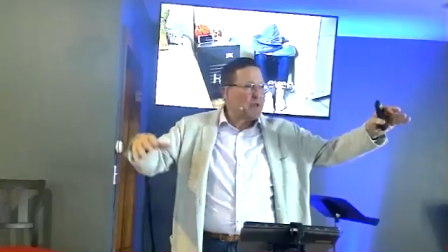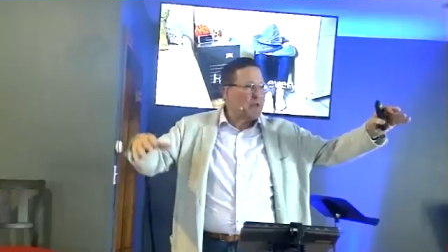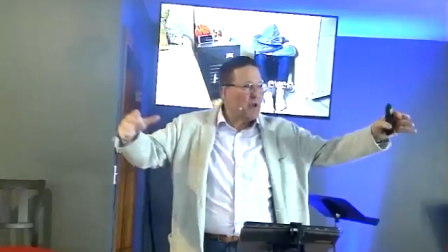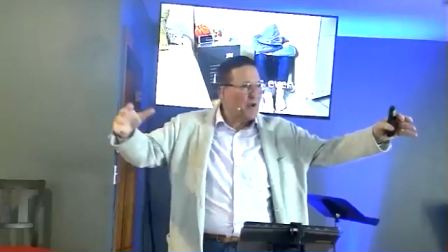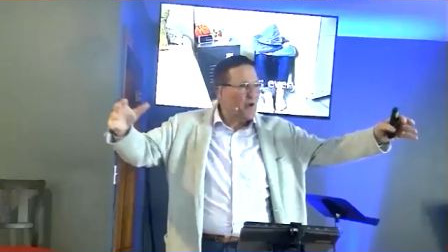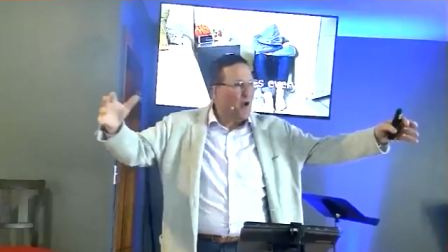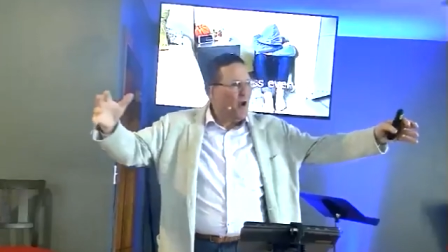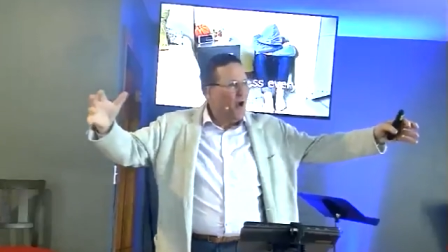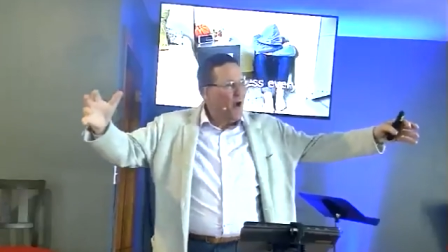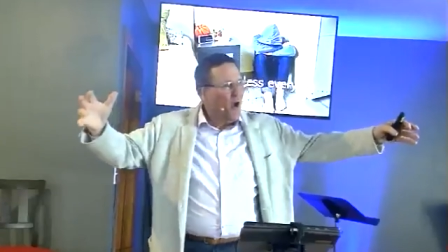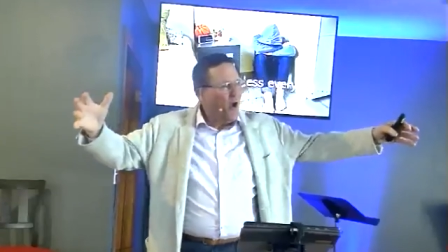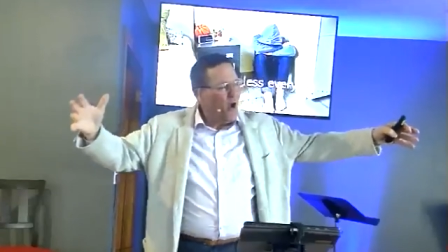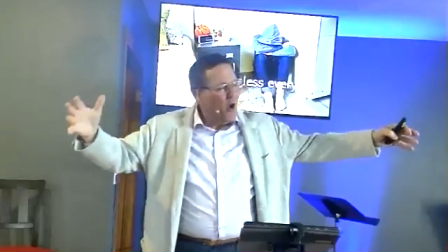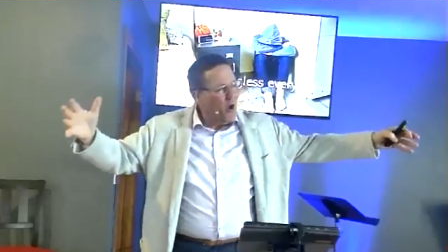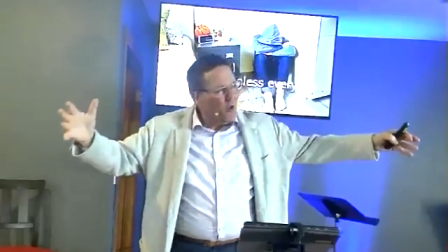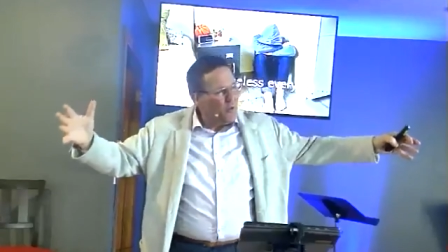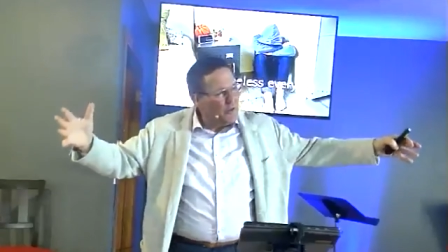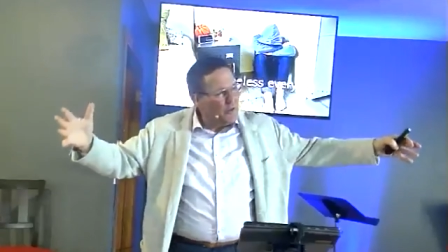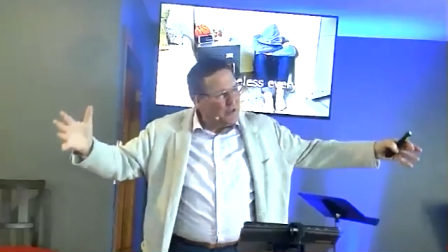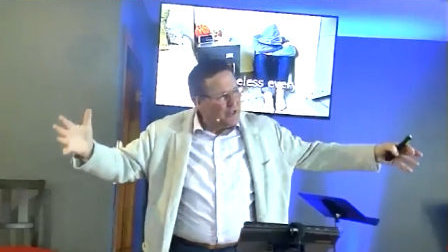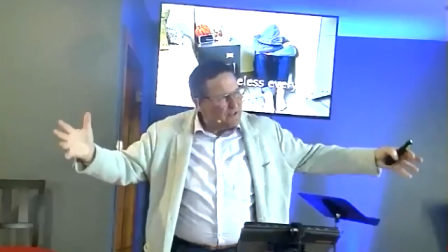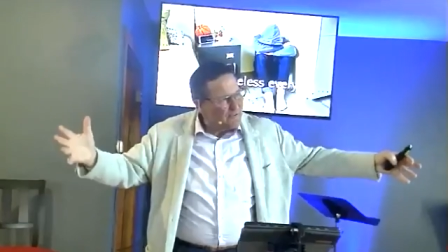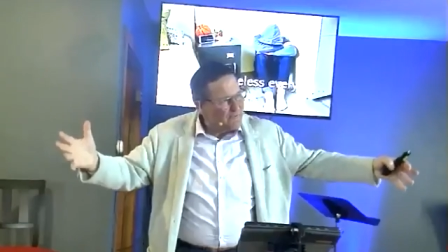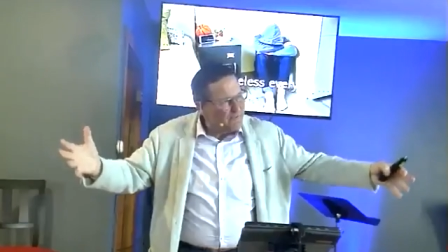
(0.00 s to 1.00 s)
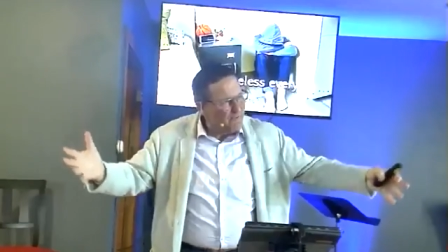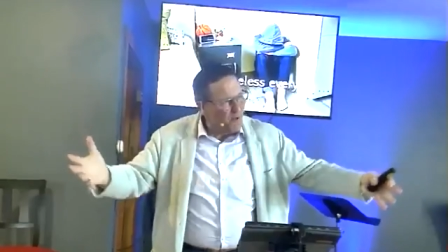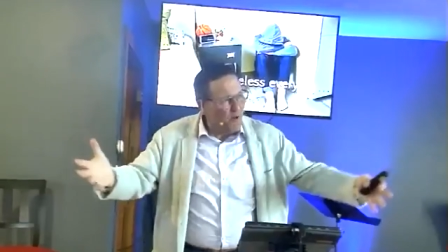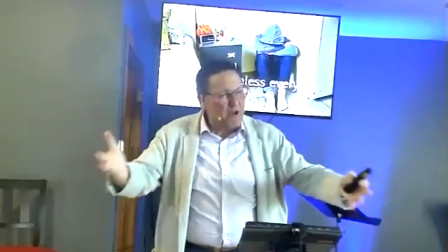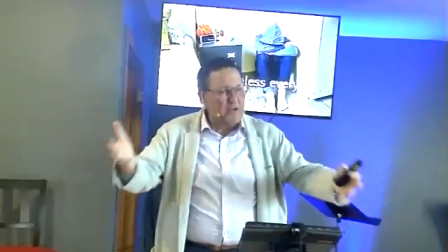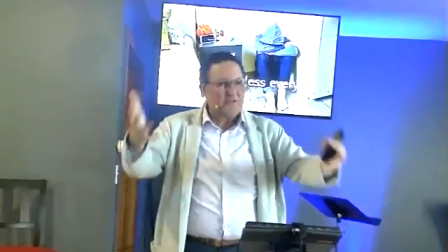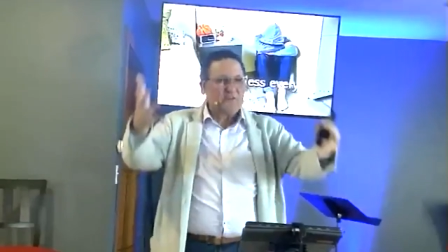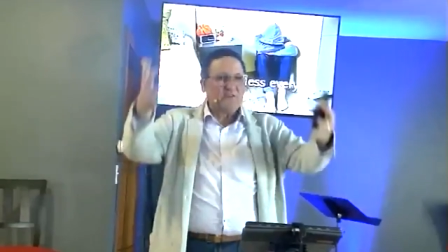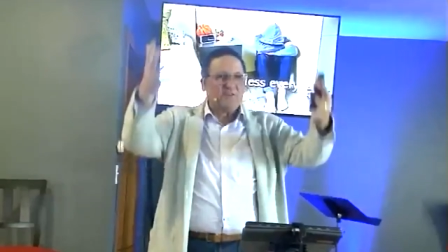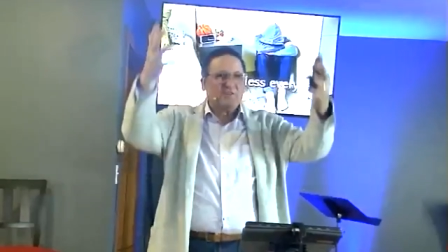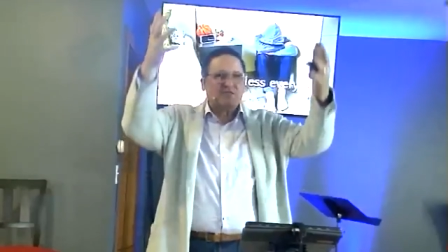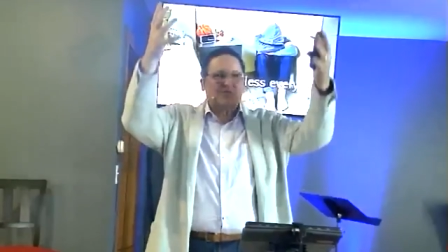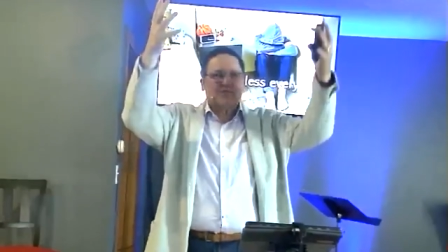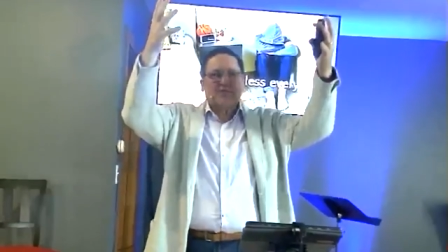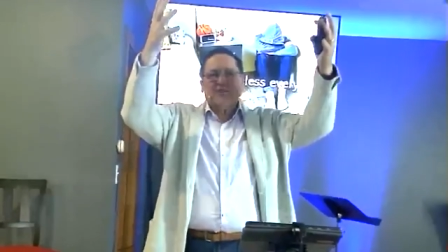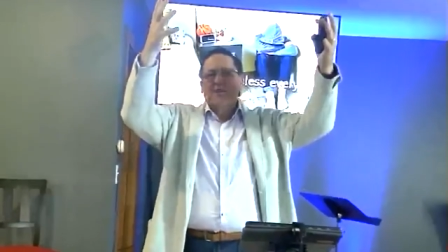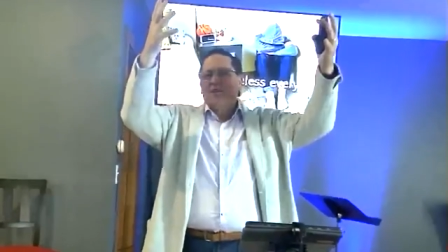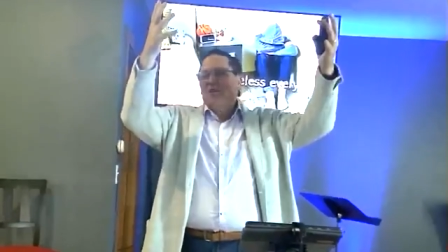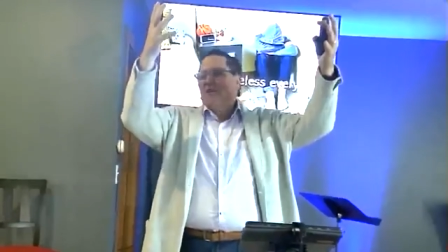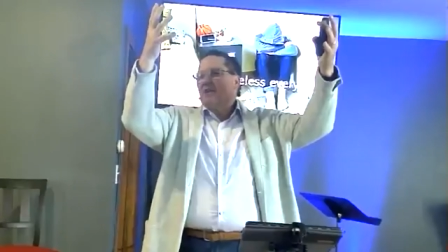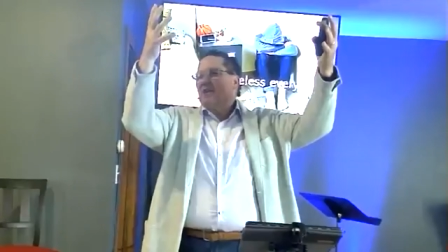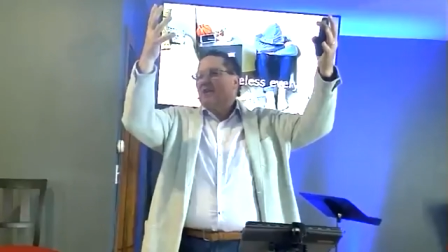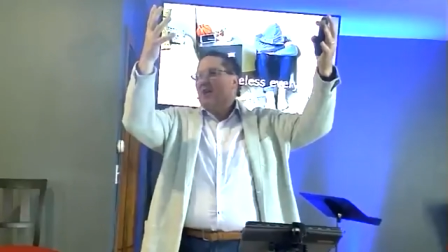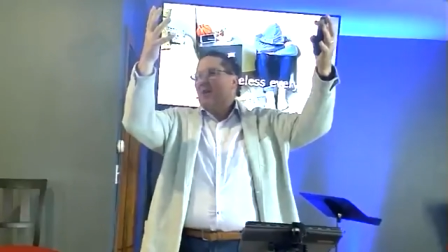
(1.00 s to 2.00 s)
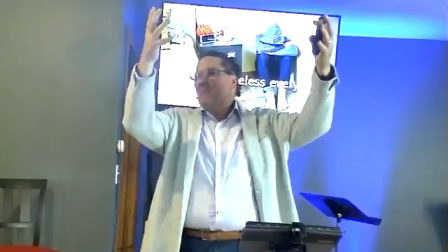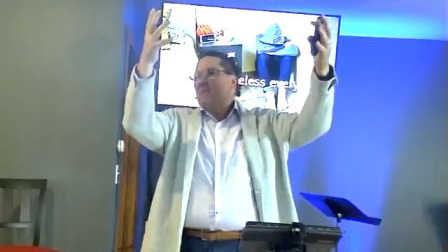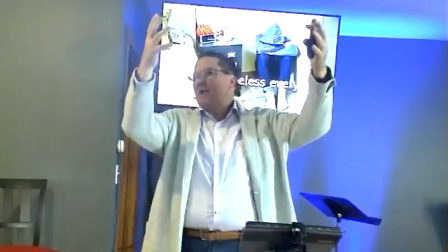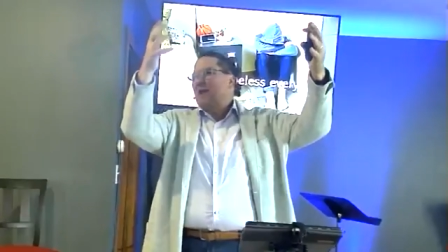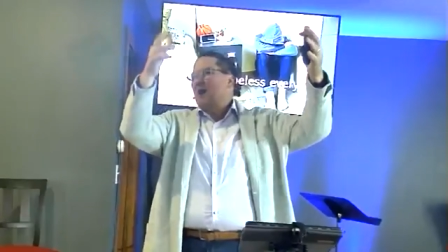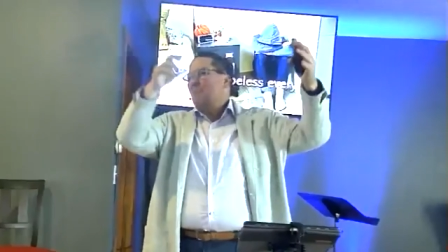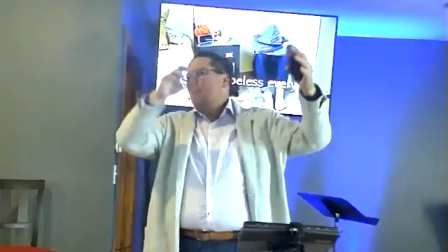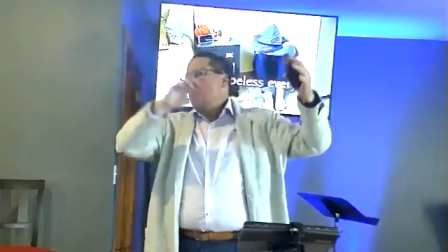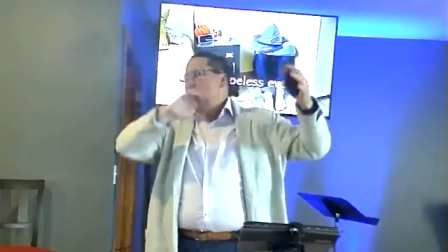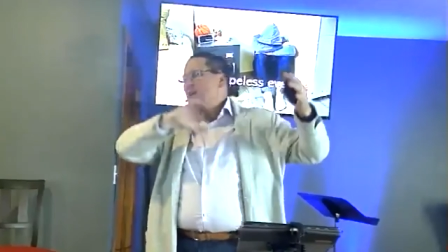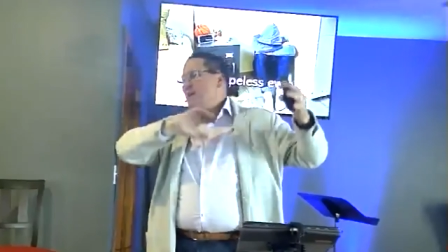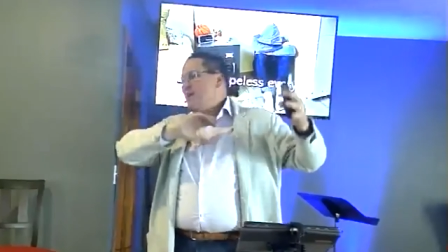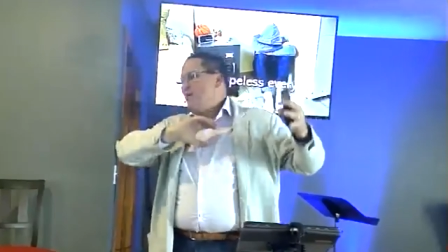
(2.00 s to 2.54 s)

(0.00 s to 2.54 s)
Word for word: We hear all these voices coming up.